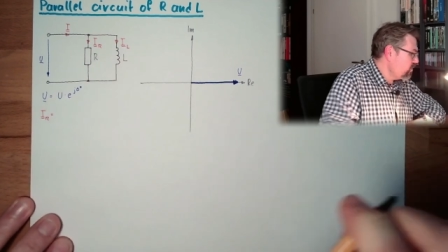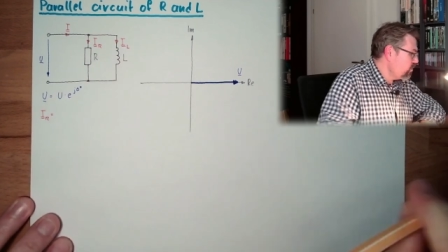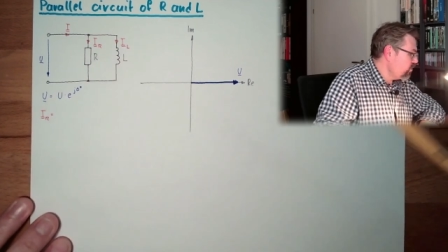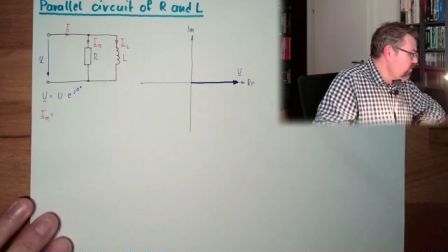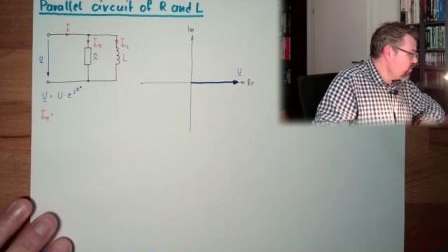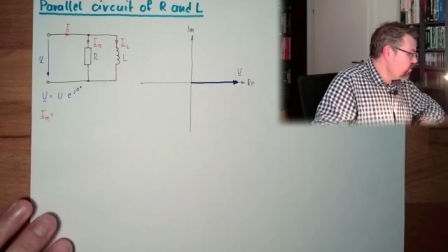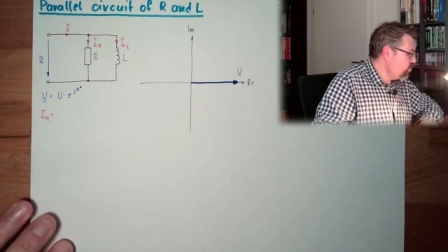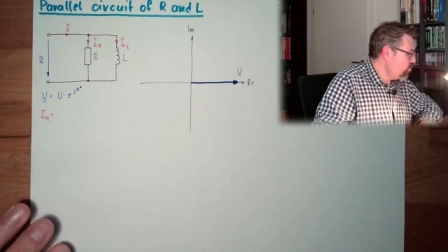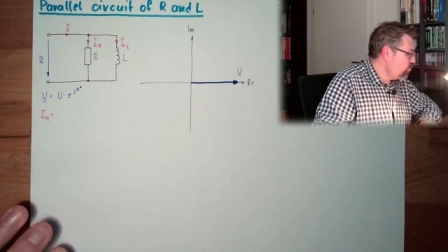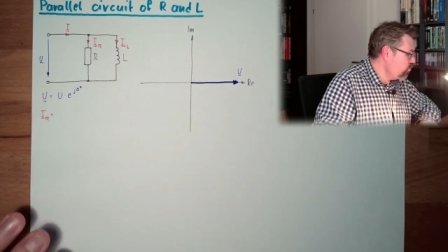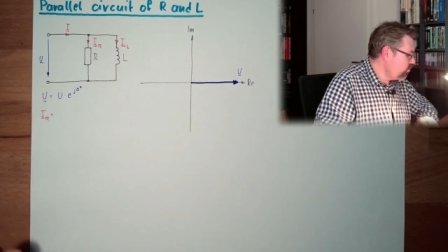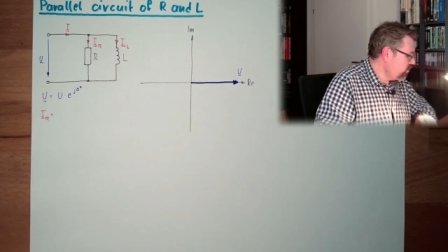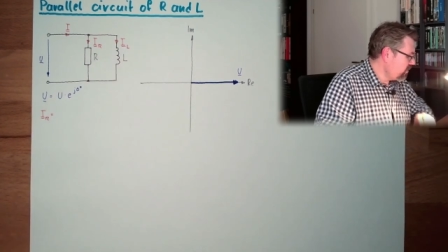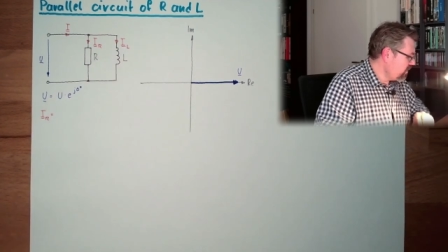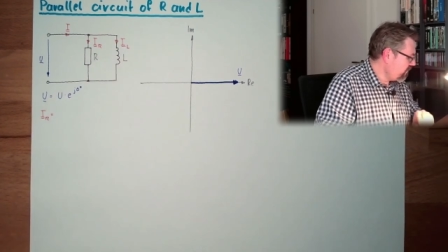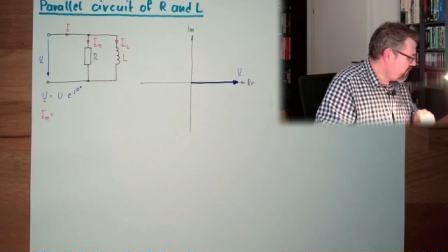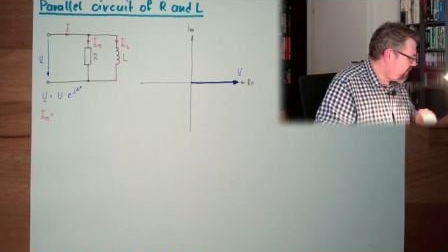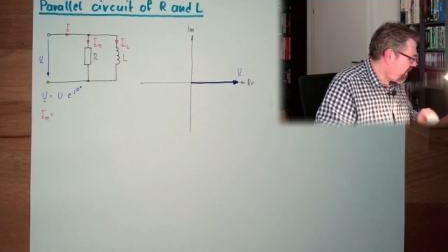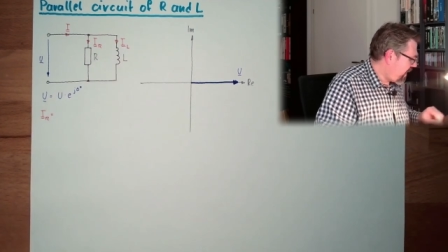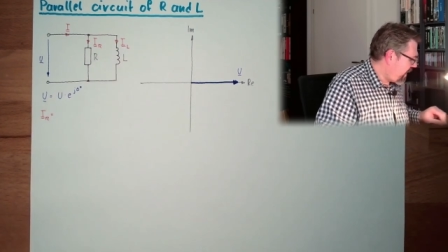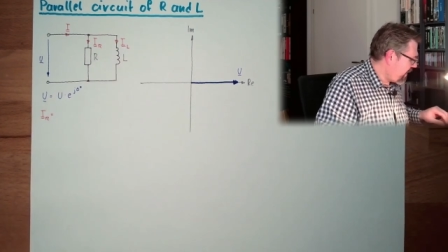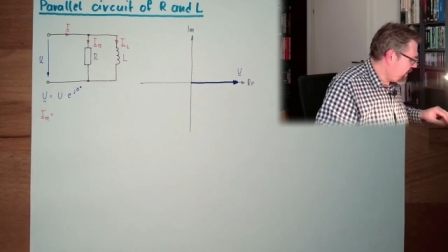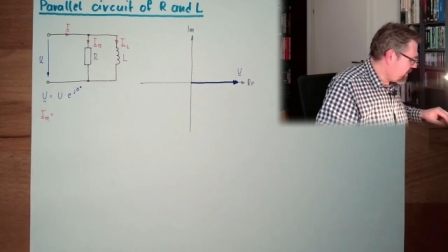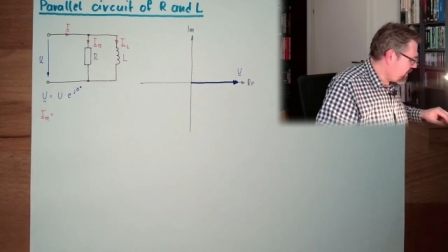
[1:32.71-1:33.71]
U
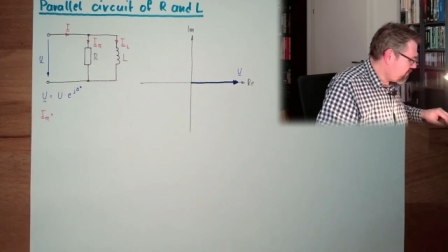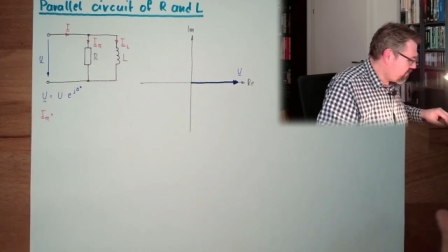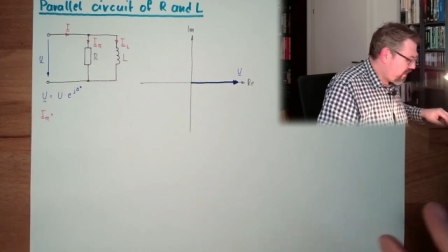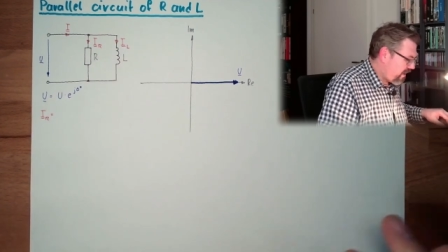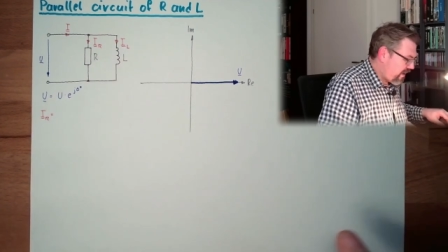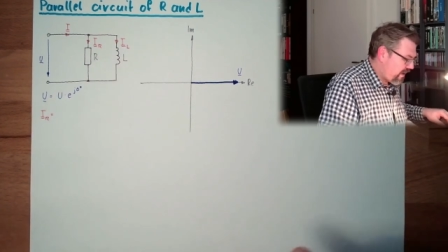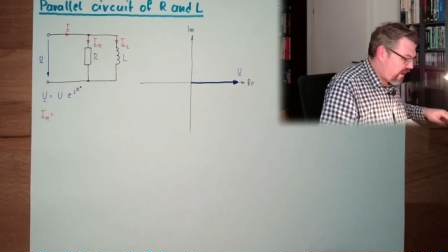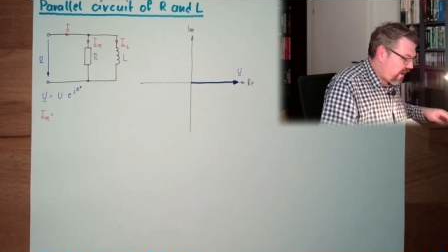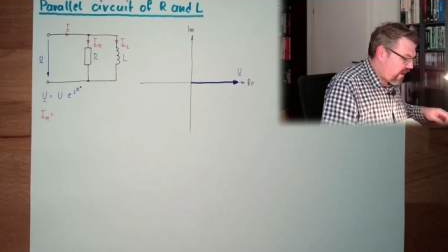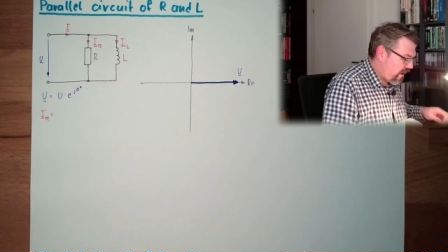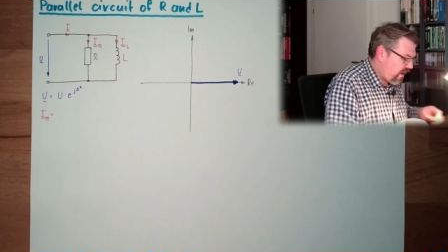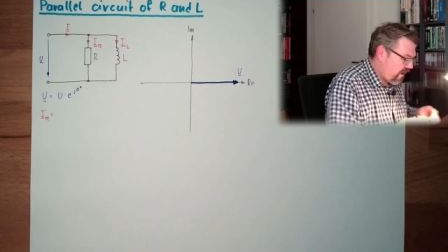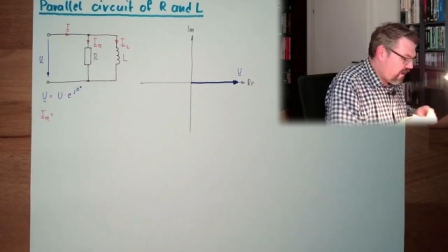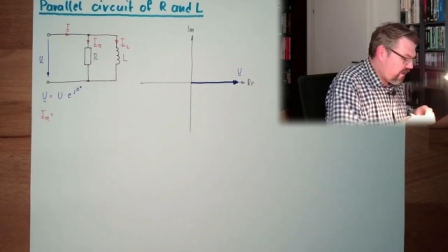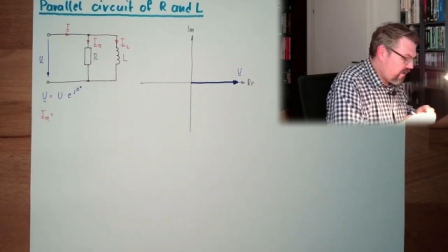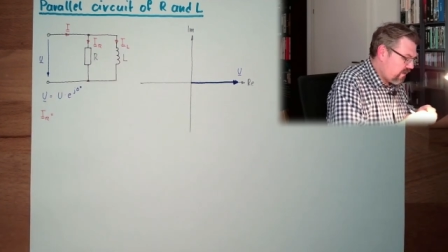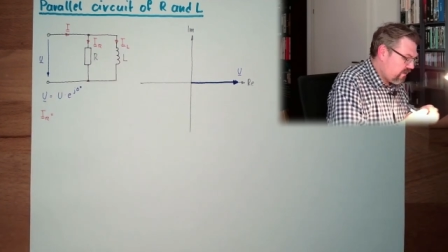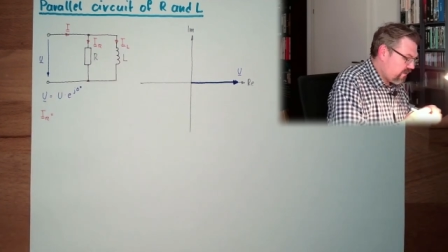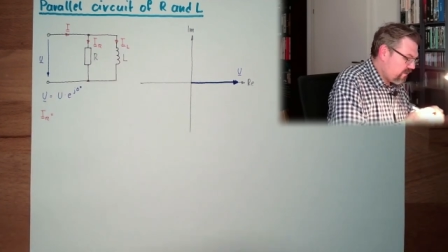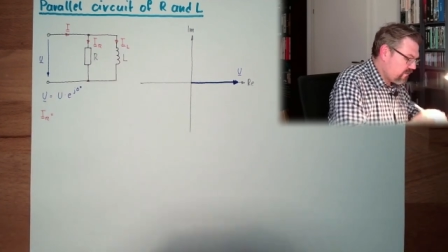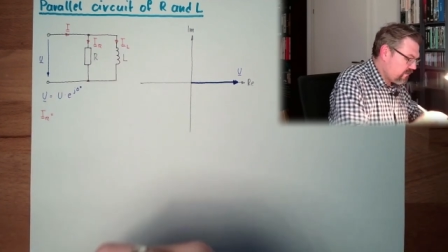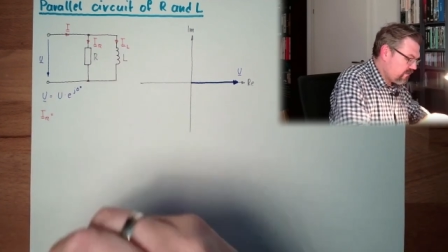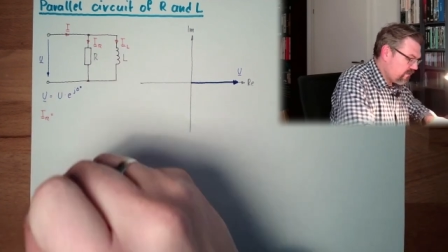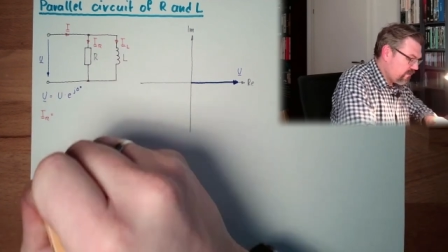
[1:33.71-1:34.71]
divided by R,
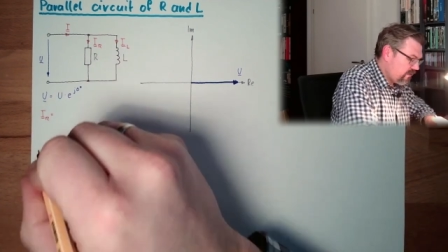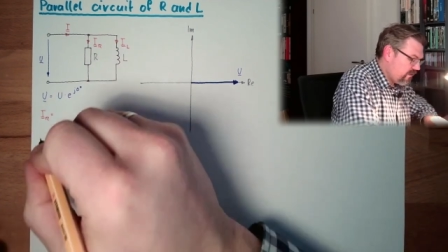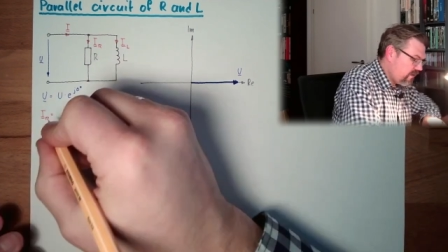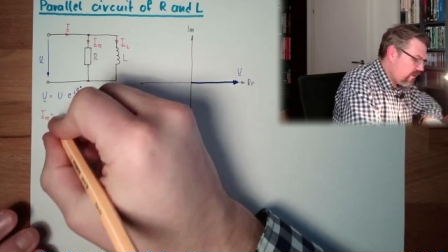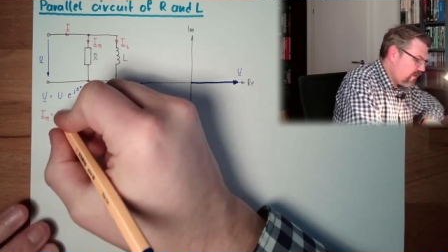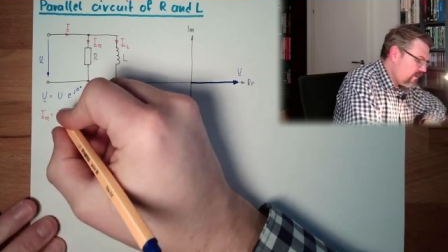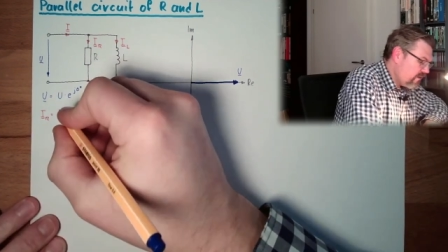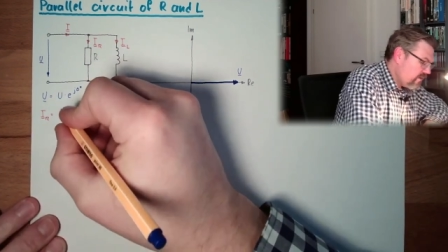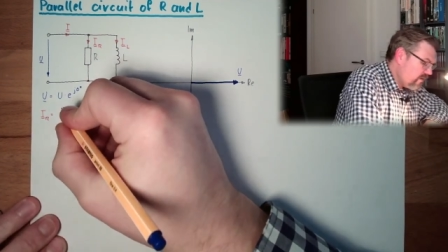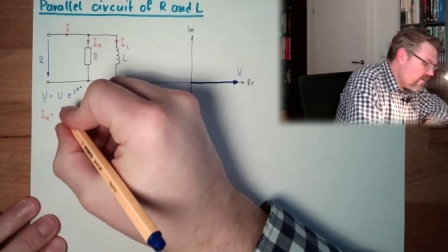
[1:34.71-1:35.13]
uh,